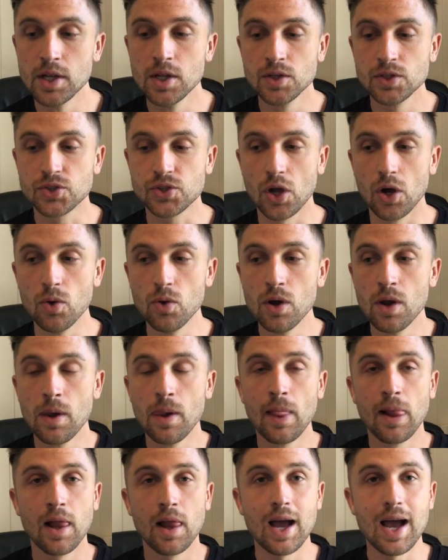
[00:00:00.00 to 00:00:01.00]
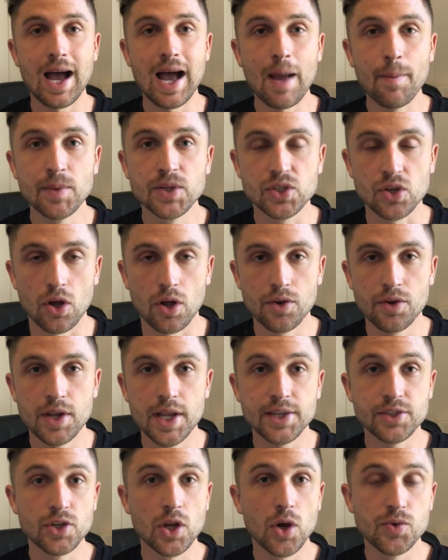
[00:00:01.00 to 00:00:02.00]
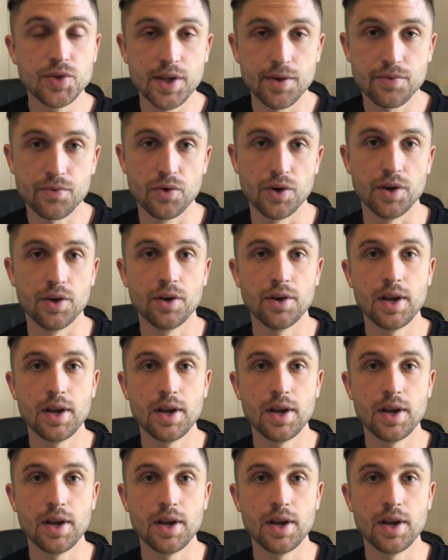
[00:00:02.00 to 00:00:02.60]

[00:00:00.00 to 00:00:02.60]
So Amazon is no different.